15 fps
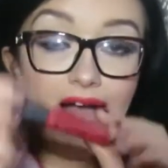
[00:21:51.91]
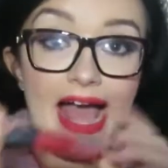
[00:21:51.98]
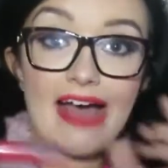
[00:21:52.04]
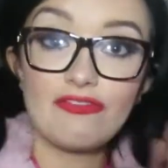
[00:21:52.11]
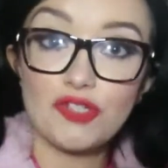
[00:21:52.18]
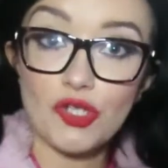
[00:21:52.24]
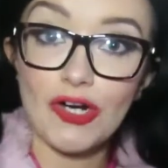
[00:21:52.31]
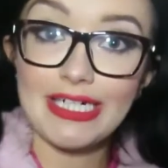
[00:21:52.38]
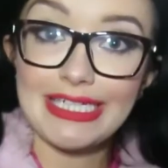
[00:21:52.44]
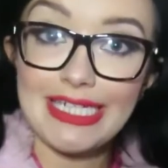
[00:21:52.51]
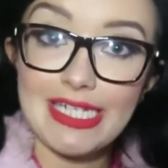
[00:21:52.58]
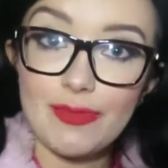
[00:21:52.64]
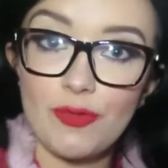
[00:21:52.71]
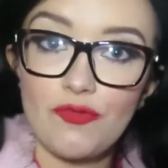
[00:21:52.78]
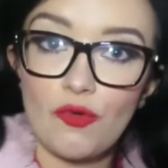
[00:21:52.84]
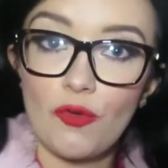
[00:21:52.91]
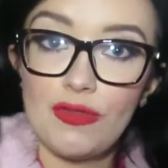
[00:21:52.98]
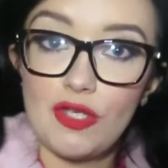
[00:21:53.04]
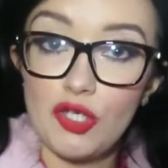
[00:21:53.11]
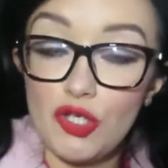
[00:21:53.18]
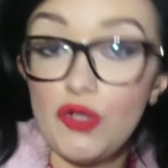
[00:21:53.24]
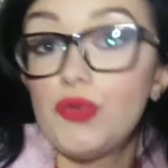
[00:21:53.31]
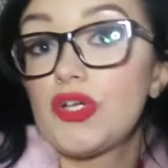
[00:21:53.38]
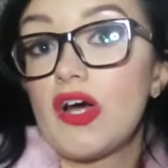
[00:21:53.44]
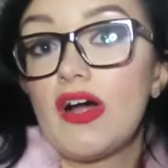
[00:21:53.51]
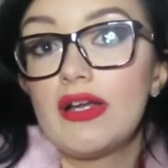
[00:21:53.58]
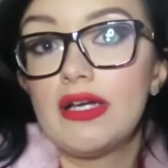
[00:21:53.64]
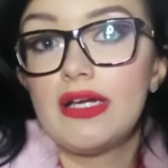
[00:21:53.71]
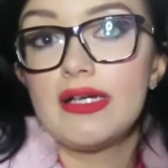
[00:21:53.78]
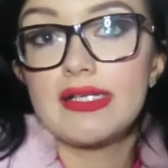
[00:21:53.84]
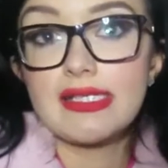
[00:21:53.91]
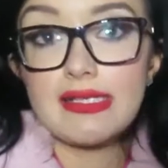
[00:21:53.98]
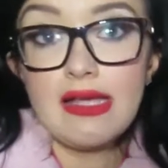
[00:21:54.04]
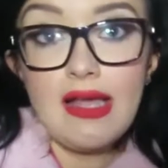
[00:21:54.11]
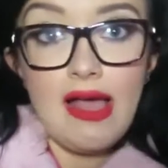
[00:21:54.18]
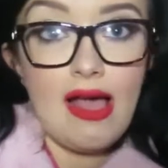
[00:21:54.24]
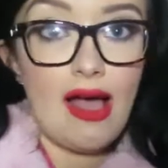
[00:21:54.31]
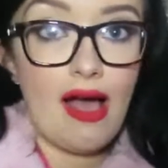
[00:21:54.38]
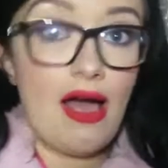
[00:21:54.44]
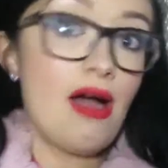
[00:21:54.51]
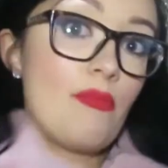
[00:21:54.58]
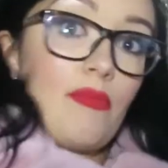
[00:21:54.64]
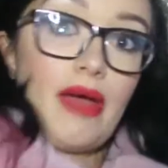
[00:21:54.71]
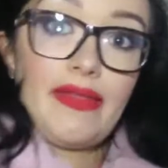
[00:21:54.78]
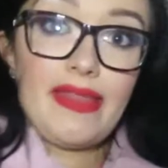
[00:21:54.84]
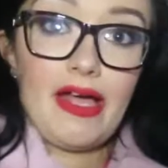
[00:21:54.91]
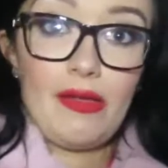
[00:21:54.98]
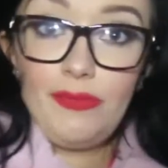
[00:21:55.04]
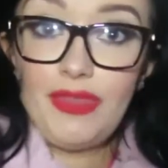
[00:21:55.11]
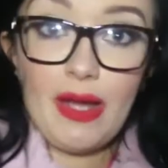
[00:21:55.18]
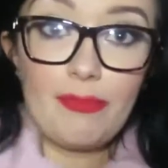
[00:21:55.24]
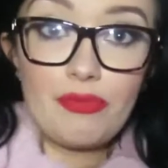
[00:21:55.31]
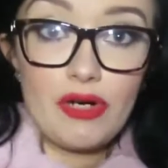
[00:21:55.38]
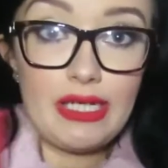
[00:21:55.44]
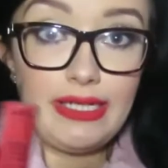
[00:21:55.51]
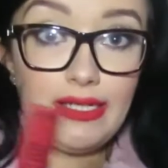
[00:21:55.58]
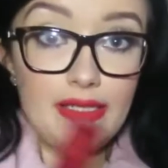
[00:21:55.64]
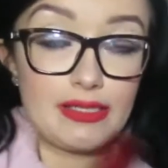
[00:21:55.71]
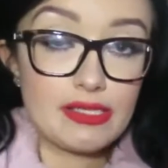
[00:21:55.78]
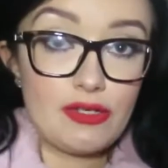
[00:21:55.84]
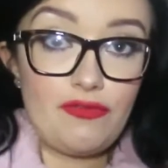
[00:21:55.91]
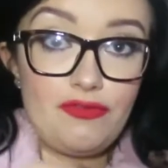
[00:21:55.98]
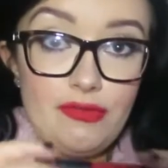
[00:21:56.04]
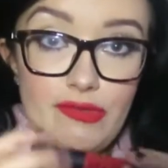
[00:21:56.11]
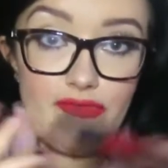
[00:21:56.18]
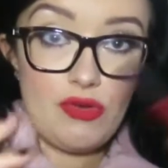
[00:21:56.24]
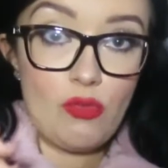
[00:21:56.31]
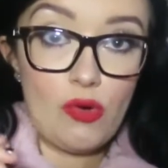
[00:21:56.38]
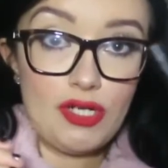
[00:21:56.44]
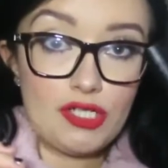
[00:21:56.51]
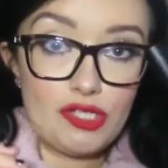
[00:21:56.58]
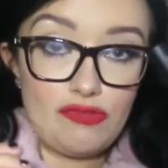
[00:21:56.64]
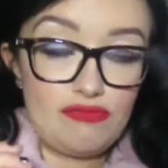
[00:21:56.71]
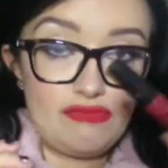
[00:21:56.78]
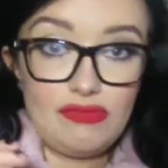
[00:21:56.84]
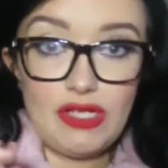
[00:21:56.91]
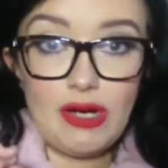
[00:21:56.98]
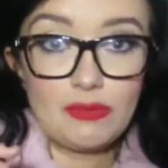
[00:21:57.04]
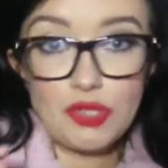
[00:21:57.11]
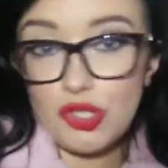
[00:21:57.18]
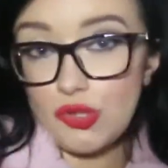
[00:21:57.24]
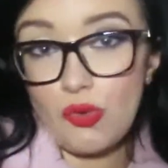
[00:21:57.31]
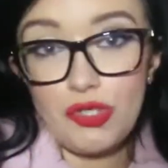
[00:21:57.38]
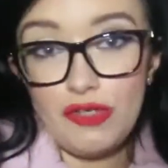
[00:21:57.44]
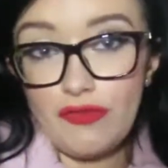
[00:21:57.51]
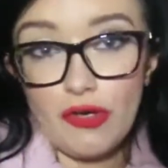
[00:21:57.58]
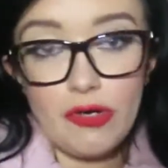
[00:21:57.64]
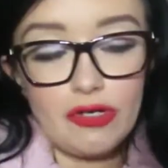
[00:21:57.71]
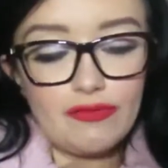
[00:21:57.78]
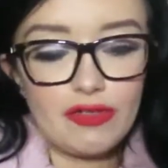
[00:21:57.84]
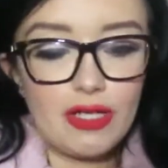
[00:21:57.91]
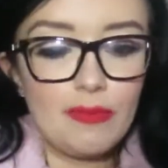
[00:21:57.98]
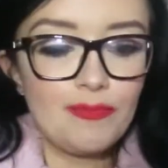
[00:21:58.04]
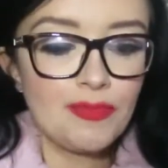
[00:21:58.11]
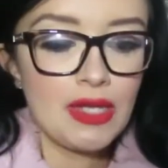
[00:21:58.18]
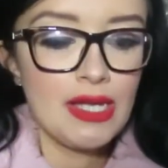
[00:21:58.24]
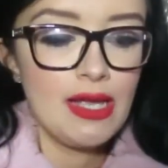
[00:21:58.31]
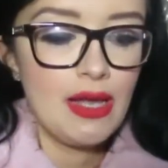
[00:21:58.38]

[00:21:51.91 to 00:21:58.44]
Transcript: I have tried these before in the nude colours, and they're brilliant. So if you wanted to, I'm sure you've heard of them.